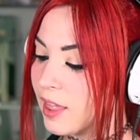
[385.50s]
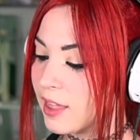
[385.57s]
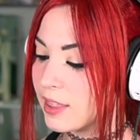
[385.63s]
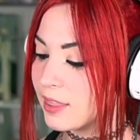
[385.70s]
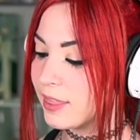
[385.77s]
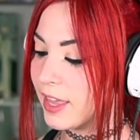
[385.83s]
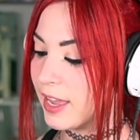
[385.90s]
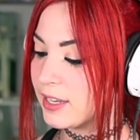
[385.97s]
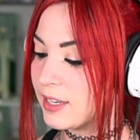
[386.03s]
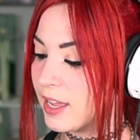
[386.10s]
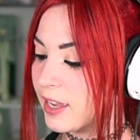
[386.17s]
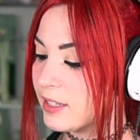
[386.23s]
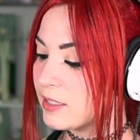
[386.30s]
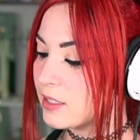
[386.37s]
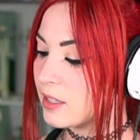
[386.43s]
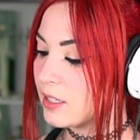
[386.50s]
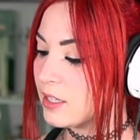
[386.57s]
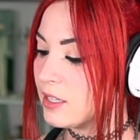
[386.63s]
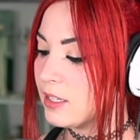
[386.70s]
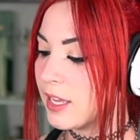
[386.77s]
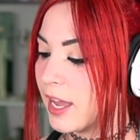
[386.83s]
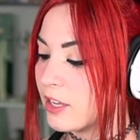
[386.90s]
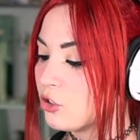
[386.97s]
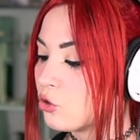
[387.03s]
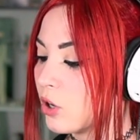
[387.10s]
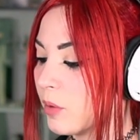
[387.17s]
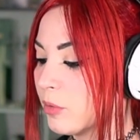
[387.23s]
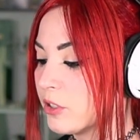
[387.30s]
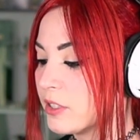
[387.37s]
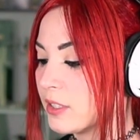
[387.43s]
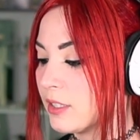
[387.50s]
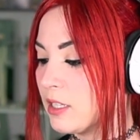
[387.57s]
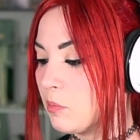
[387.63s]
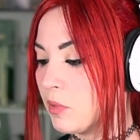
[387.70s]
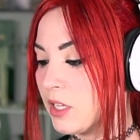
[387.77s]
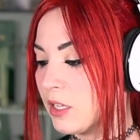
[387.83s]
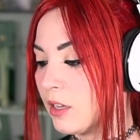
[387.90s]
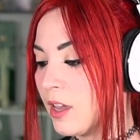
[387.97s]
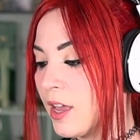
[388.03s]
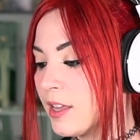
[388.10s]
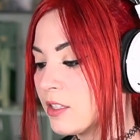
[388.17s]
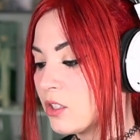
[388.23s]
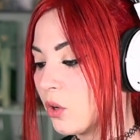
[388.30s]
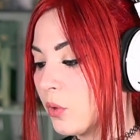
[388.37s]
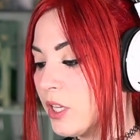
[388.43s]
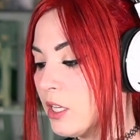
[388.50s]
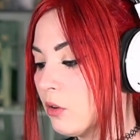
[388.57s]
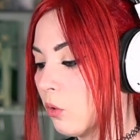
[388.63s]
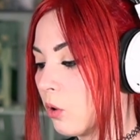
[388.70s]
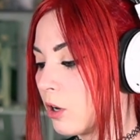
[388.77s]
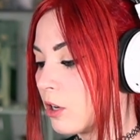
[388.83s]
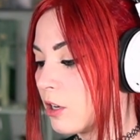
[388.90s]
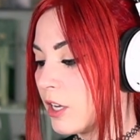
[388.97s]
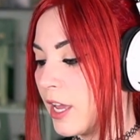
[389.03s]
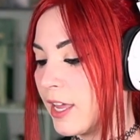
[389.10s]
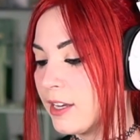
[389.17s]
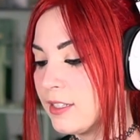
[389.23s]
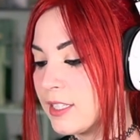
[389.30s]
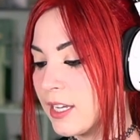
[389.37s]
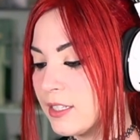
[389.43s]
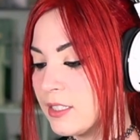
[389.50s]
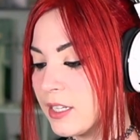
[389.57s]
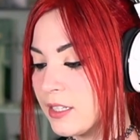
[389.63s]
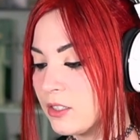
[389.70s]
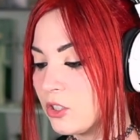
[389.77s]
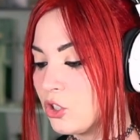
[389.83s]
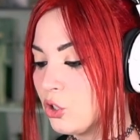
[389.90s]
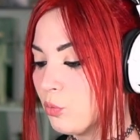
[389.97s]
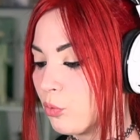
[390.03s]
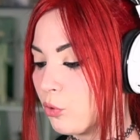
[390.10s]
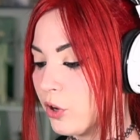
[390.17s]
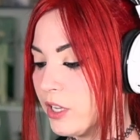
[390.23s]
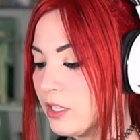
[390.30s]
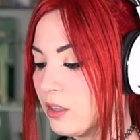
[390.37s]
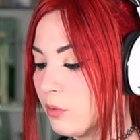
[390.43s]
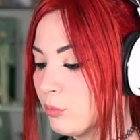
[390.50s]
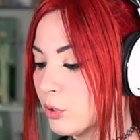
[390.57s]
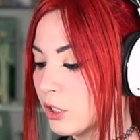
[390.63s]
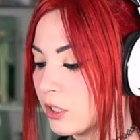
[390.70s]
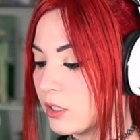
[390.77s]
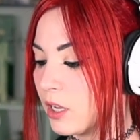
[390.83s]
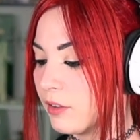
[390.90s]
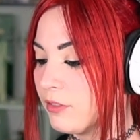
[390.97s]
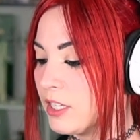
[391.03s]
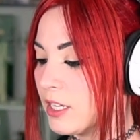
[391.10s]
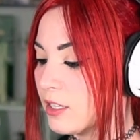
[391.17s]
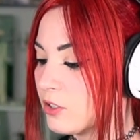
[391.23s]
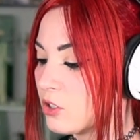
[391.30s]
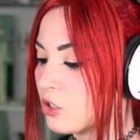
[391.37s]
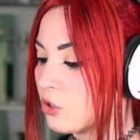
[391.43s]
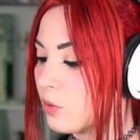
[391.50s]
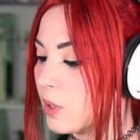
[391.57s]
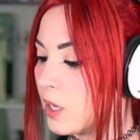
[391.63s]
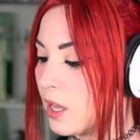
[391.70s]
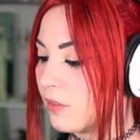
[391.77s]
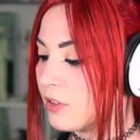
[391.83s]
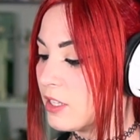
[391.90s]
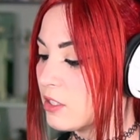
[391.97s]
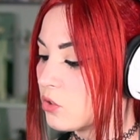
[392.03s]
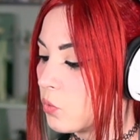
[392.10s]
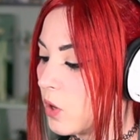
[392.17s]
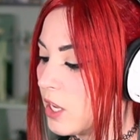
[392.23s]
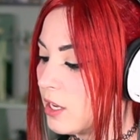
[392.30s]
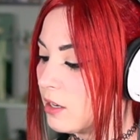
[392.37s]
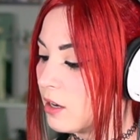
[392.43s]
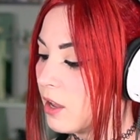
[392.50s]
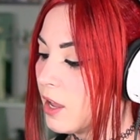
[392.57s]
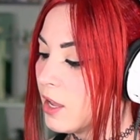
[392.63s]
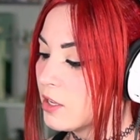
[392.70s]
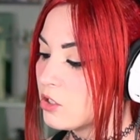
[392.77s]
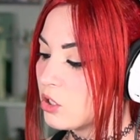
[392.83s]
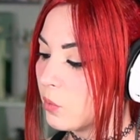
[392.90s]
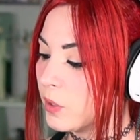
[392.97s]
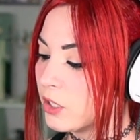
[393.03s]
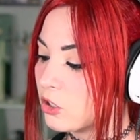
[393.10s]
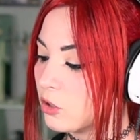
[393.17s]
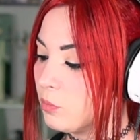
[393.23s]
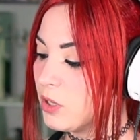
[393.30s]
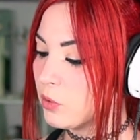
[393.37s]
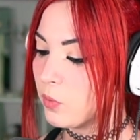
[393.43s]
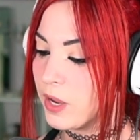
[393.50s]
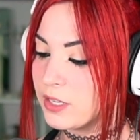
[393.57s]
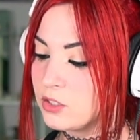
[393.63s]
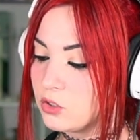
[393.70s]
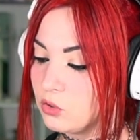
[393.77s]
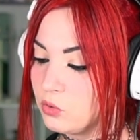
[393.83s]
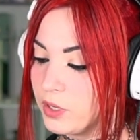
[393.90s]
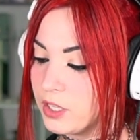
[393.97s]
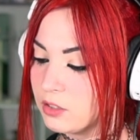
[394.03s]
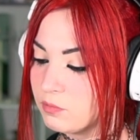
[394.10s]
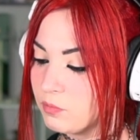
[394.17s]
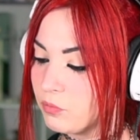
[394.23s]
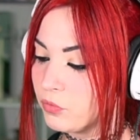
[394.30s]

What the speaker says: That night the king had trouble sleeping, so he ordered an attendant to bring the book of the history of his reign so it could be read to him.